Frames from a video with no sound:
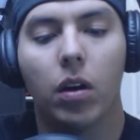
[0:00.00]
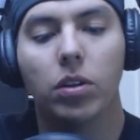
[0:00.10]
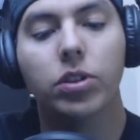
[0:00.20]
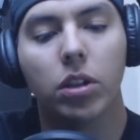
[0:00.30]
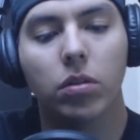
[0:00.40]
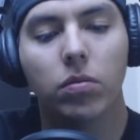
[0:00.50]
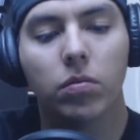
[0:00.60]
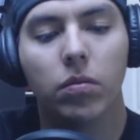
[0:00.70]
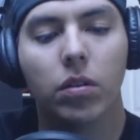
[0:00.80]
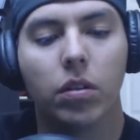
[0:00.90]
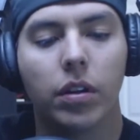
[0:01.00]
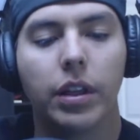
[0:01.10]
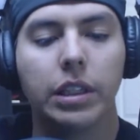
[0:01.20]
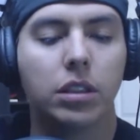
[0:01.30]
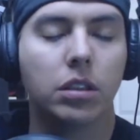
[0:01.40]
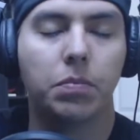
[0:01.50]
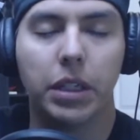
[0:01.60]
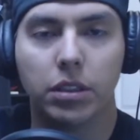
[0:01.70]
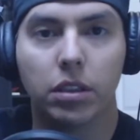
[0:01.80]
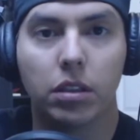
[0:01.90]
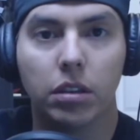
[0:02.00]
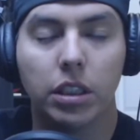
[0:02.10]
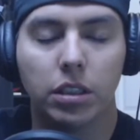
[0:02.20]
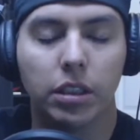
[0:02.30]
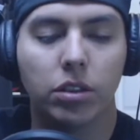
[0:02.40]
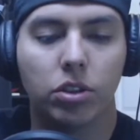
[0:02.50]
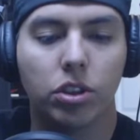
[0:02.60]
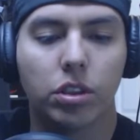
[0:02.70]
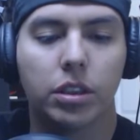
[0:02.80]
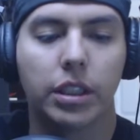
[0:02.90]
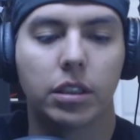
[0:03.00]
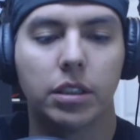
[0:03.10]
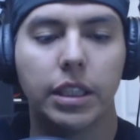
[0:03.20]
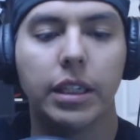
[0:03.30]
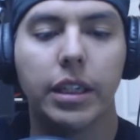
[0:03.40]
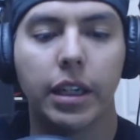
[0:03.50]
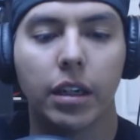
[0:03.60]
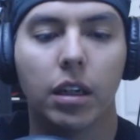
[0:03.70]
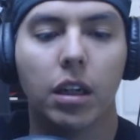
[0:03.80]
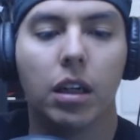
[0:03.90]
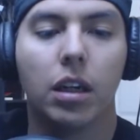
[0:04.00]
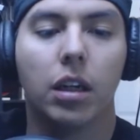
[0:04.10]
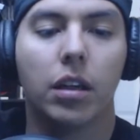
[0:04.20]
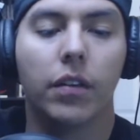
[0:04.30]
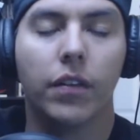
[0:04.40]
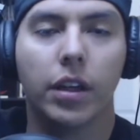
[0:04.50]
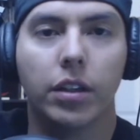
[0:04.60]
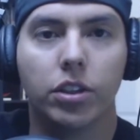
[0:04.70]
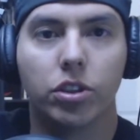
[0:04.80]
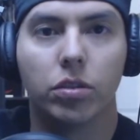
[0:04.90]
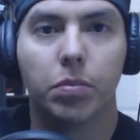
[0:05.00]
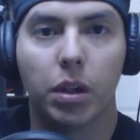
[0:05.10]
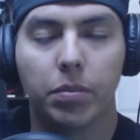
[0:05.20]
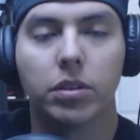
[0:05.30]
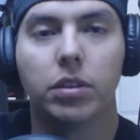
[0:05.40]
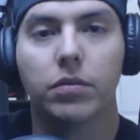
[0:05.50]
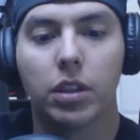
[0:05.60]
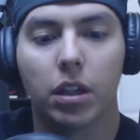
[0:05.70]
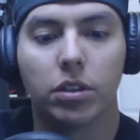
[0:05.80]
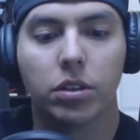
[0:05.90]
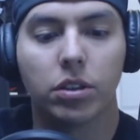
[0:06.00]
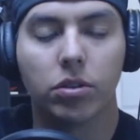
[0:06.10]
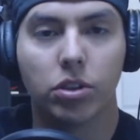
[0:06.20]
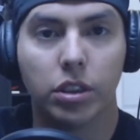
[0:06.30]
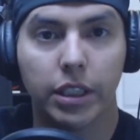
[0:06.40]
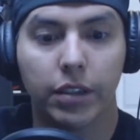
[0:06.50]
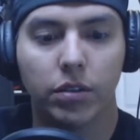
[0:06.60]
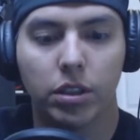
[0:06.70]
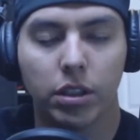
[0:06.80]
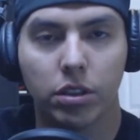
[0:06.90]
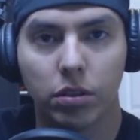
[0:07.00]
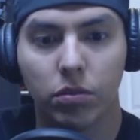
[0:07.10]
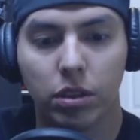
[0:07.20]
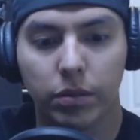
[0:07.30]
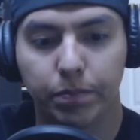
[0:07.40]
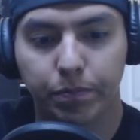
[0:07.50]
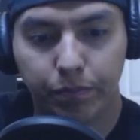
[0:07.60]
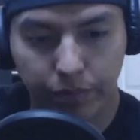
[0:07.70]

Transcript: Also, this is just extending the initial purpose of the Constitution to every citizen within.